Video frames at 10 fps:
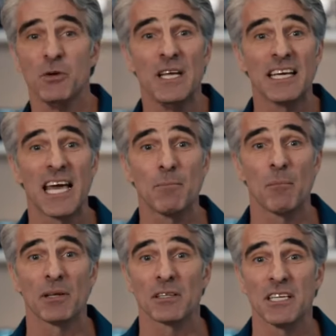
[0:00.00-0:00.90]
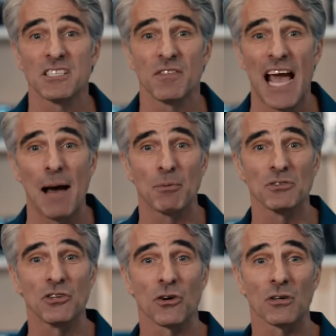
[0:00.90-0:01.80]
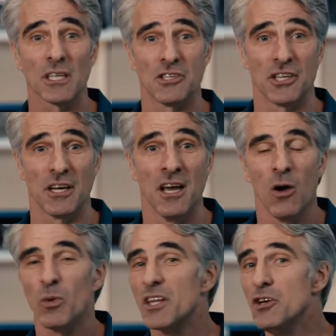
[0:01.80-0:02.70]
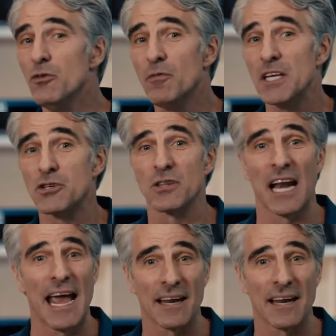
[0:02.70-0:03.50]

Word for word: the unique capabilities of the Apple Neural Engine with a new feature that